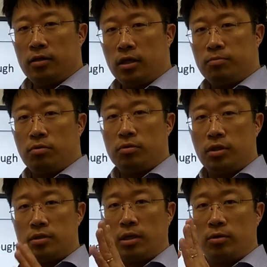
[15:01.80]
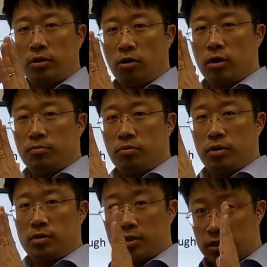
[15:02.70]
the proteins, our target
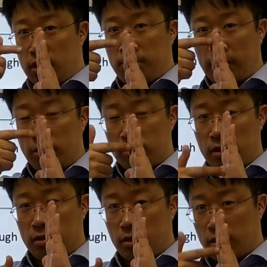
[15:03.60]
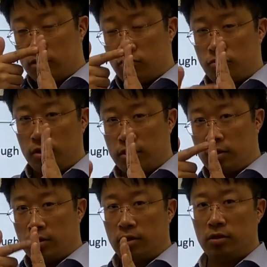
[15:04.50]
proteins, is still bound in
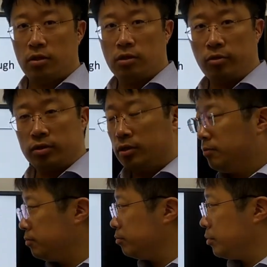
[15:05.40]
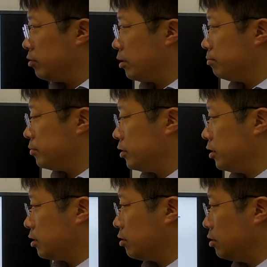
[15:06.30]
the resin,
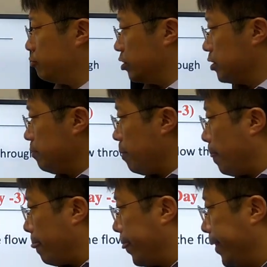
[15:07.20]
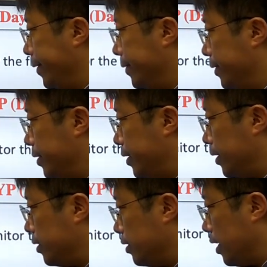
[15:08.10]
the column resin.
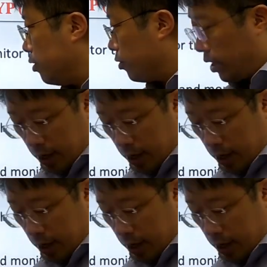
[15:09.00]
And then now we